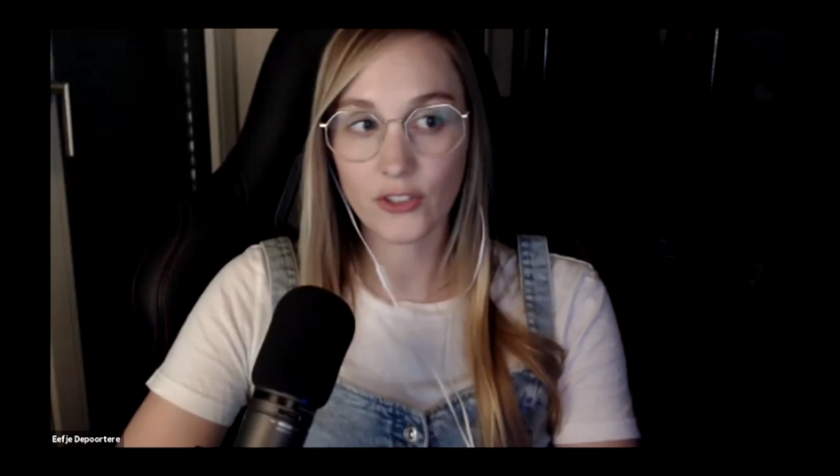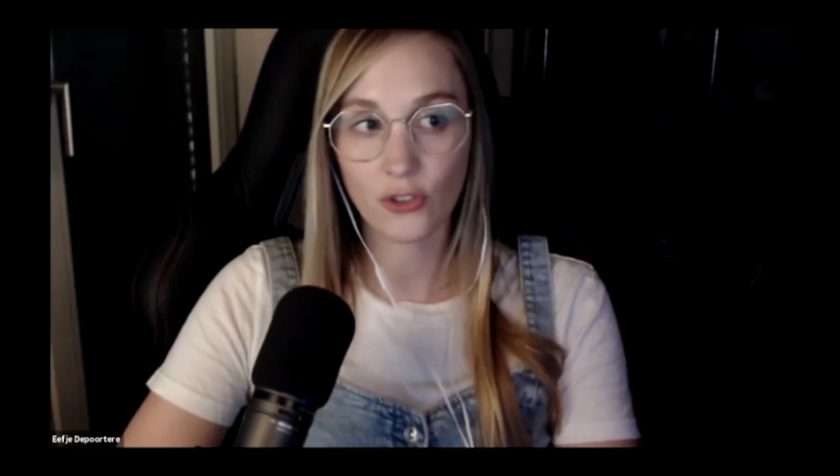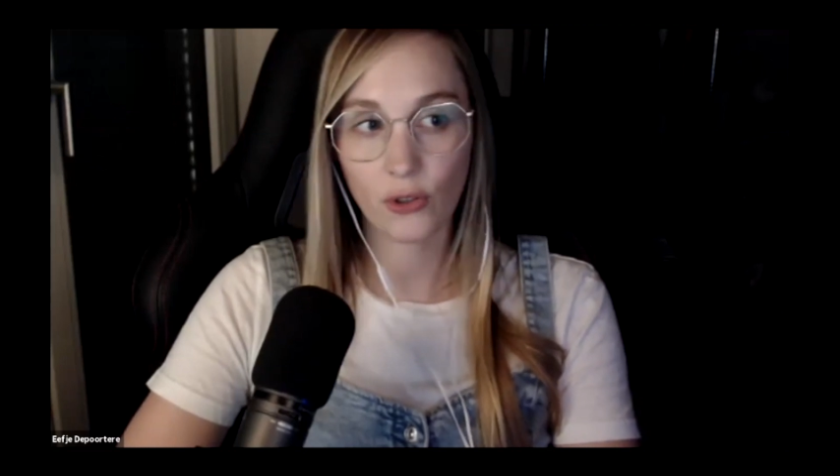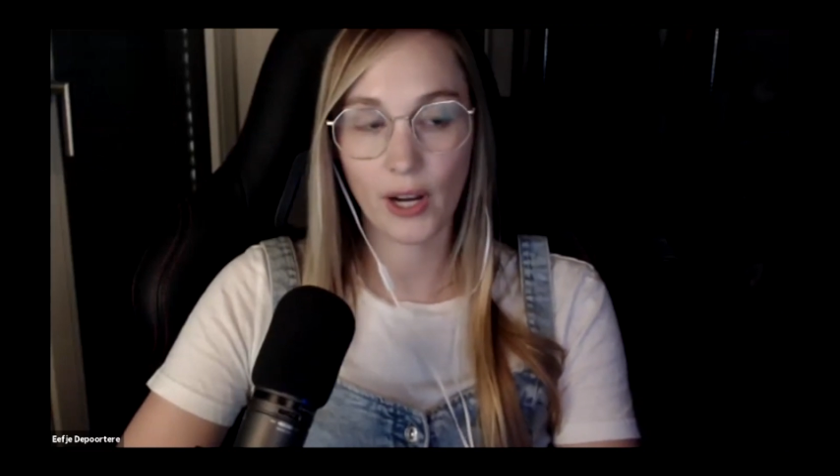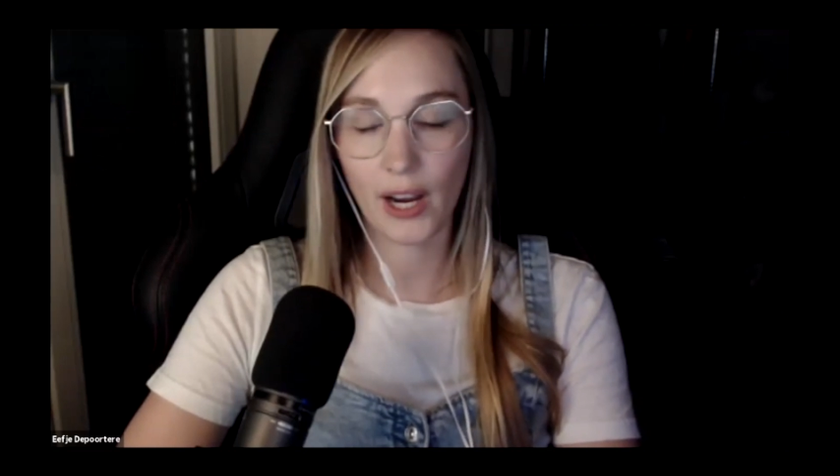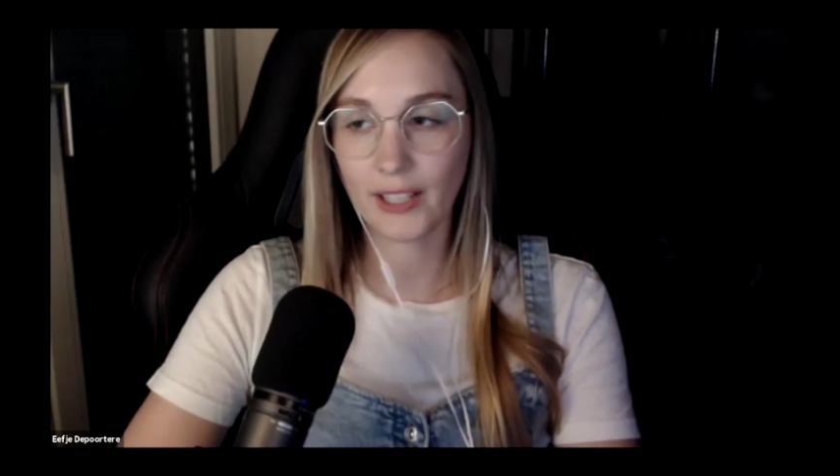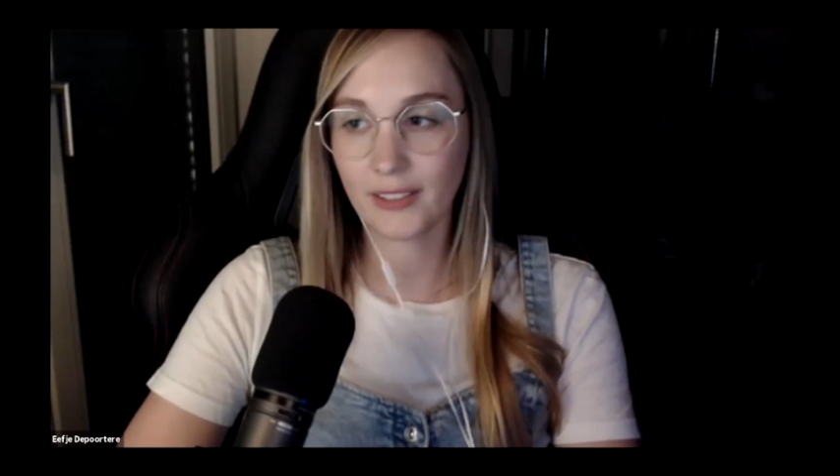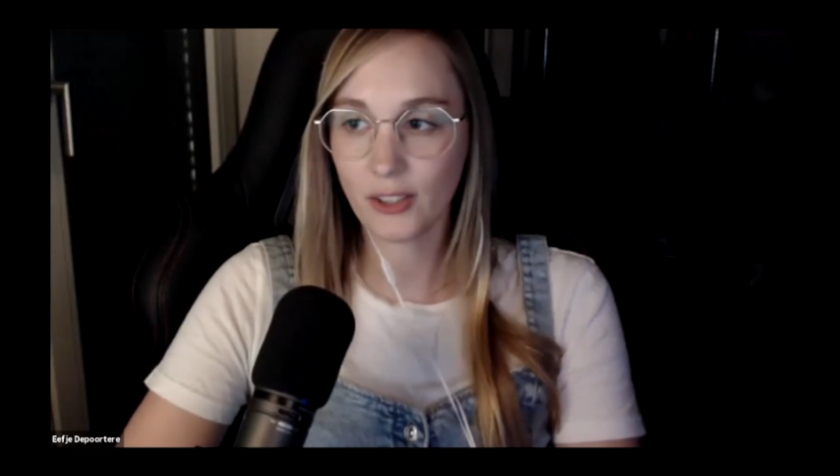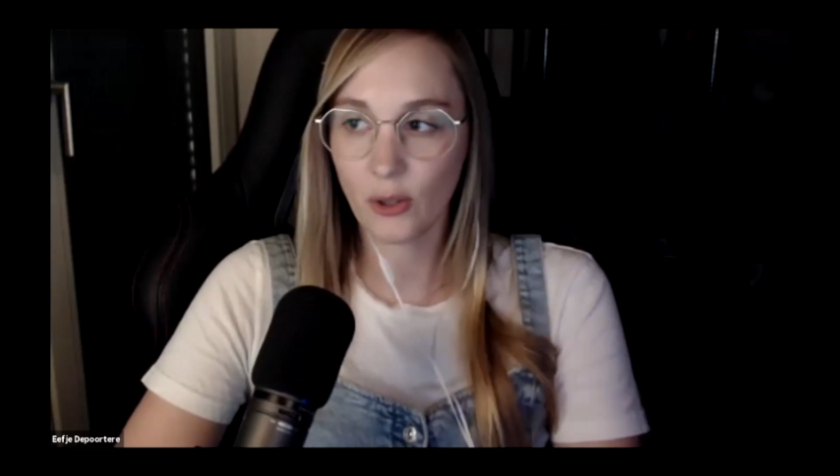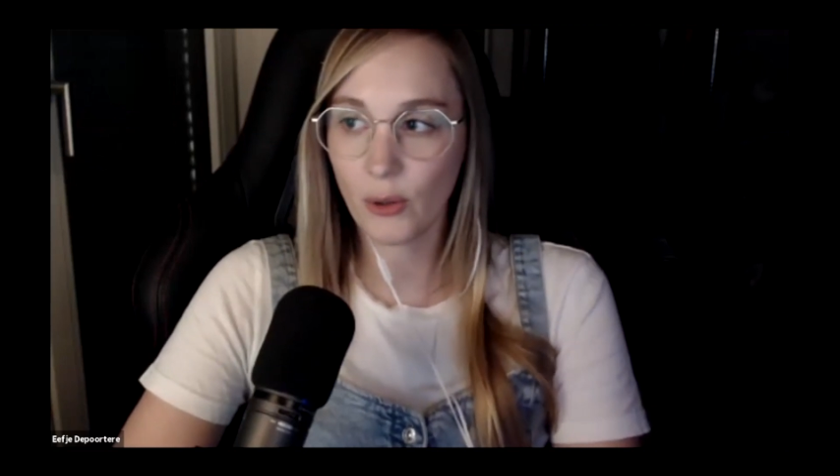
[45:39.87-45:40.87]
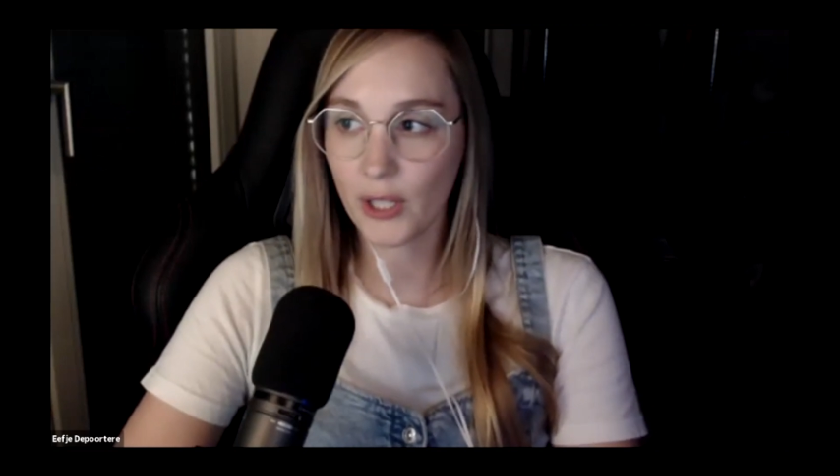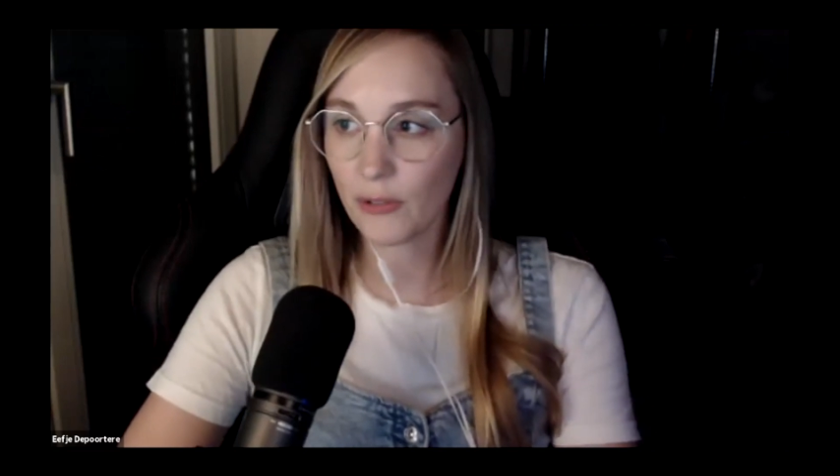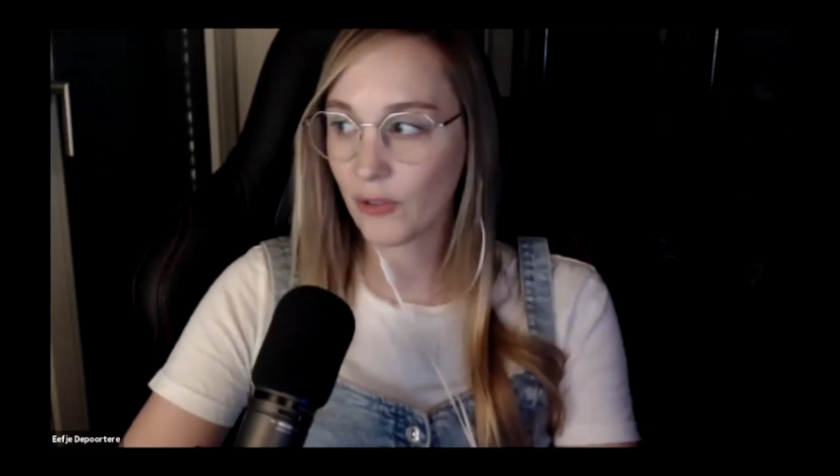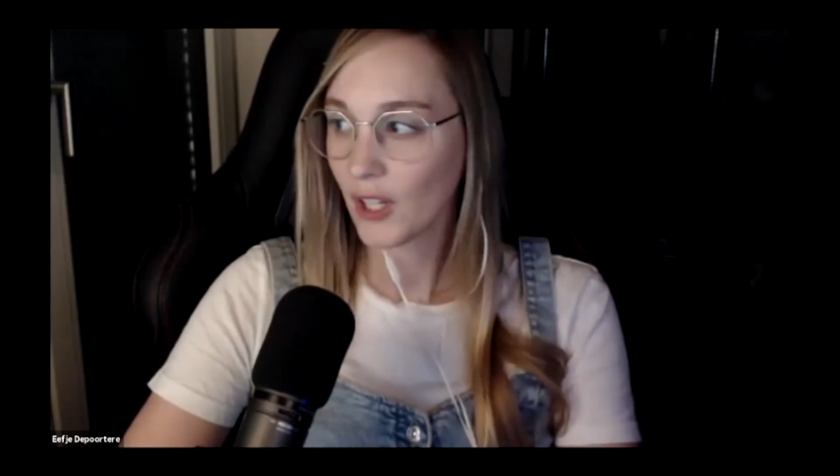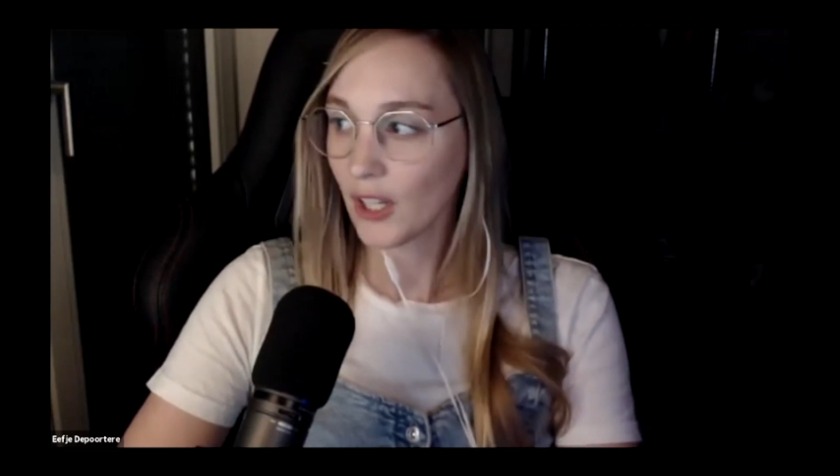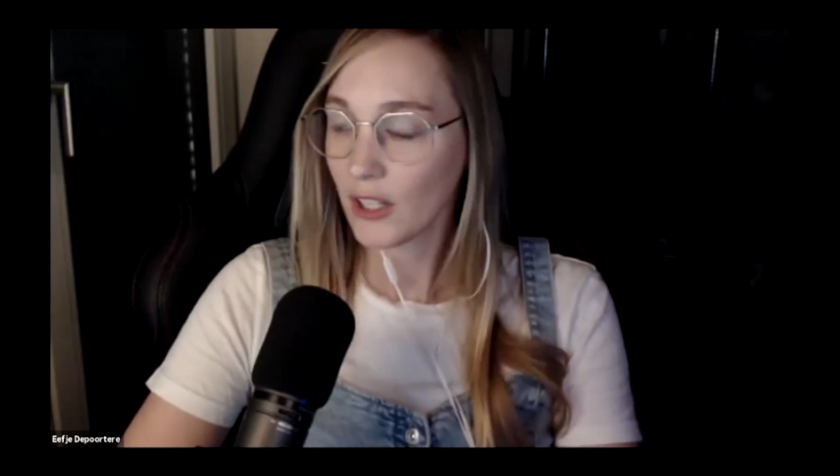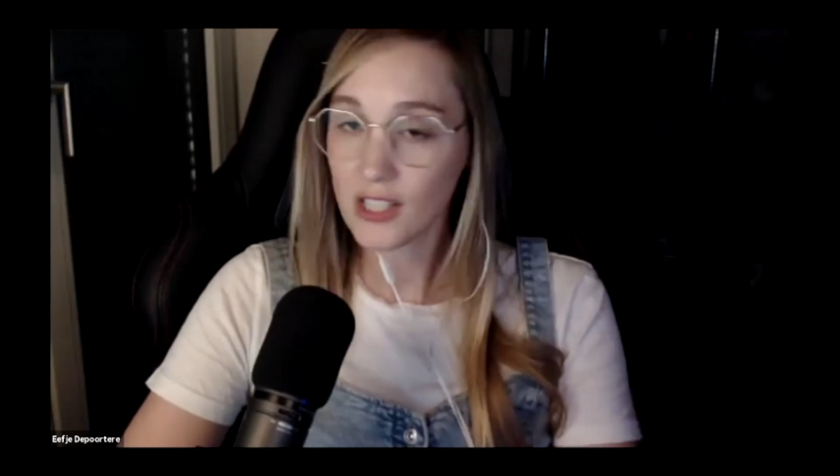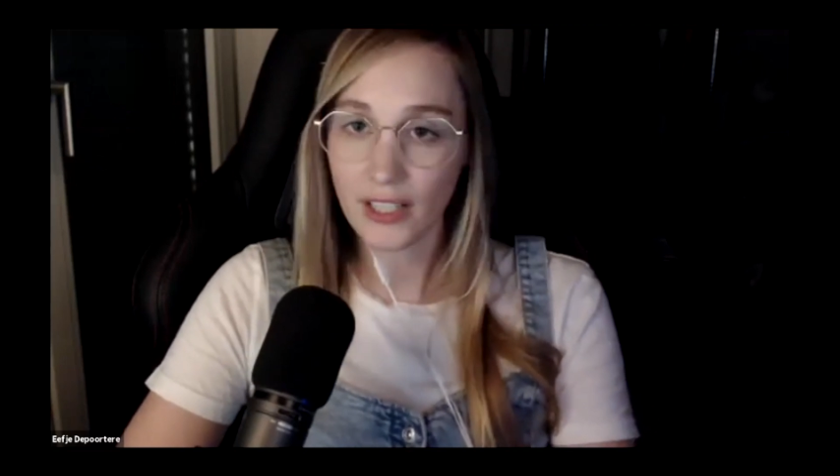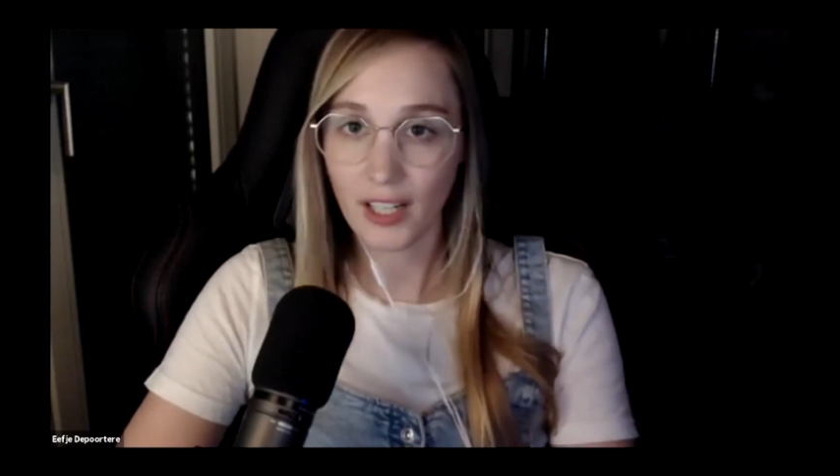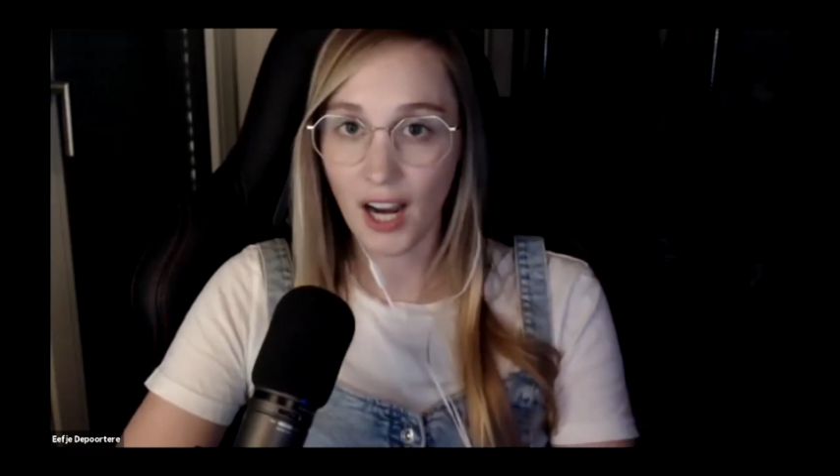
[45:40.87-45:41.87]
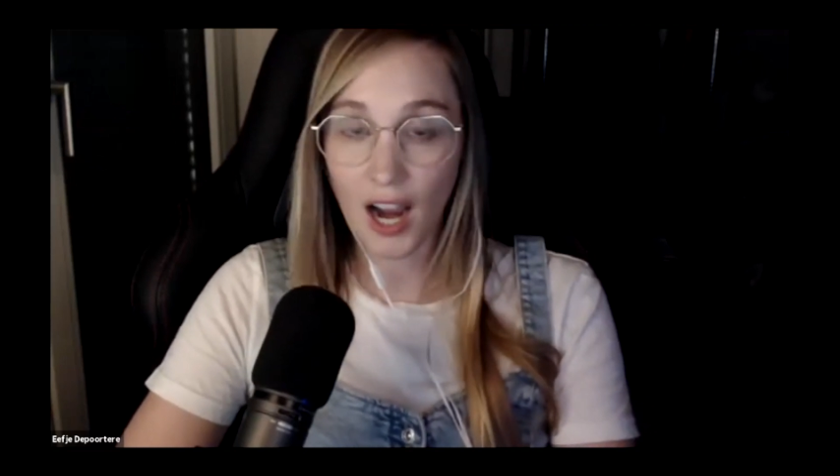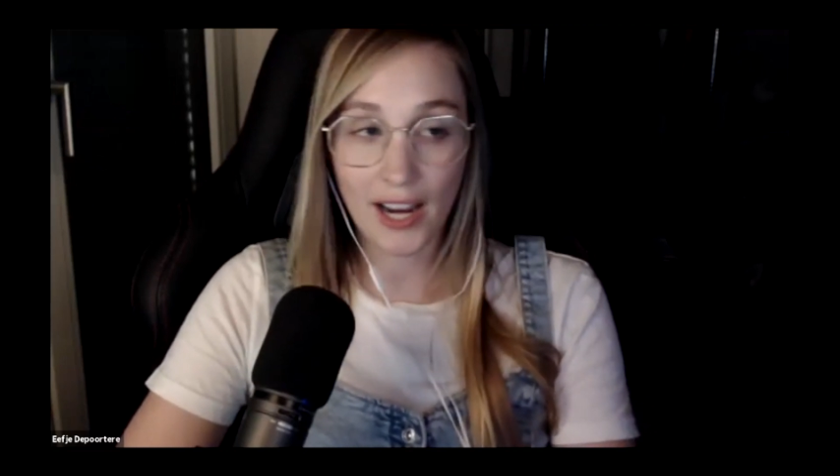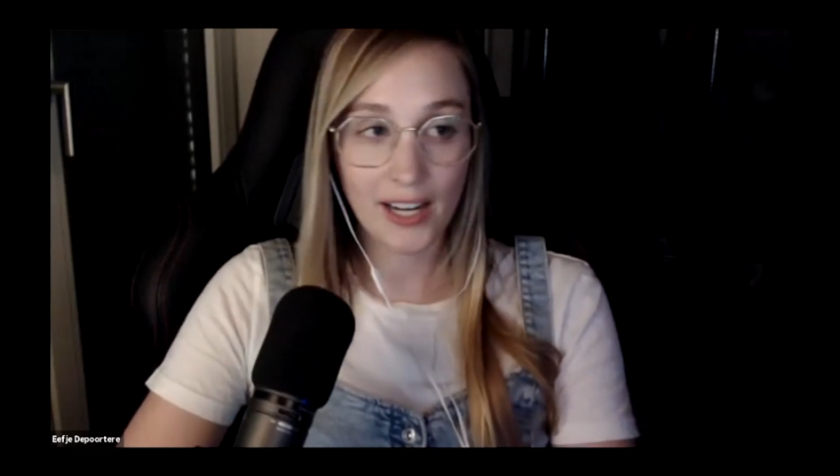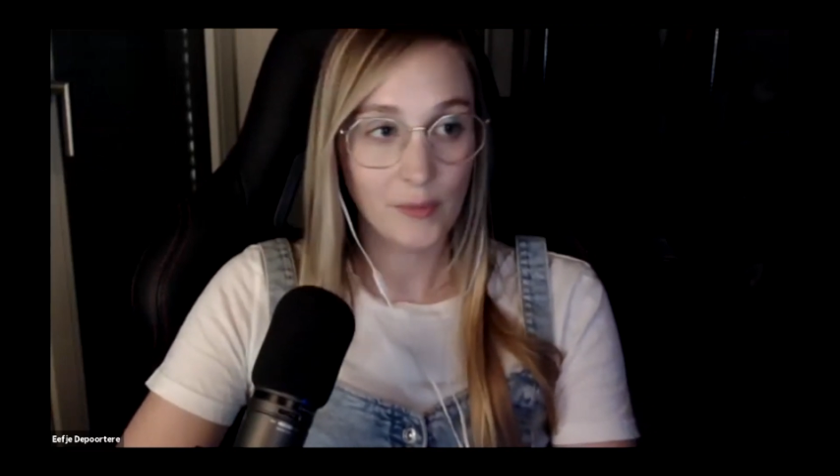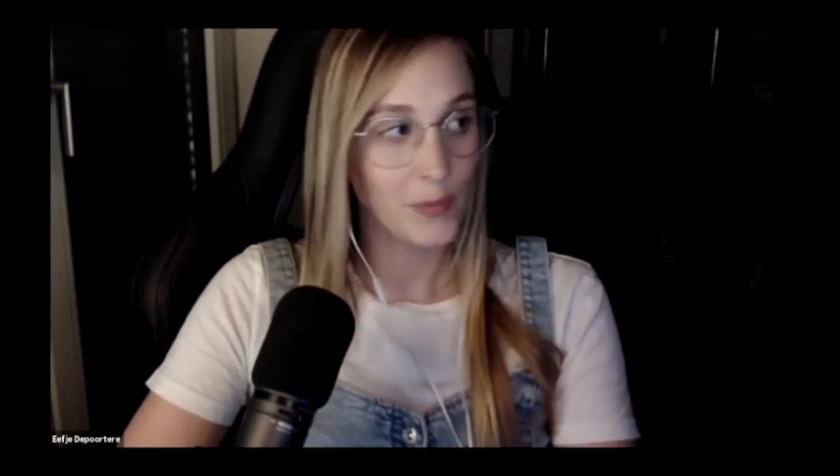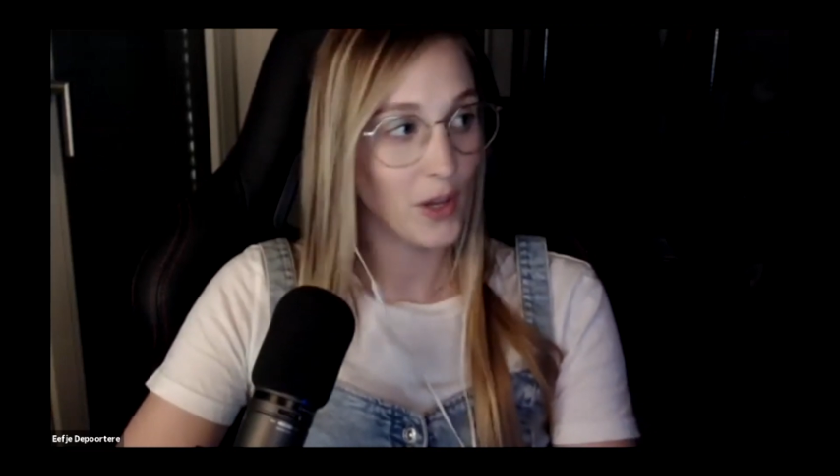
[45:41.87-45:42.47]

So because like I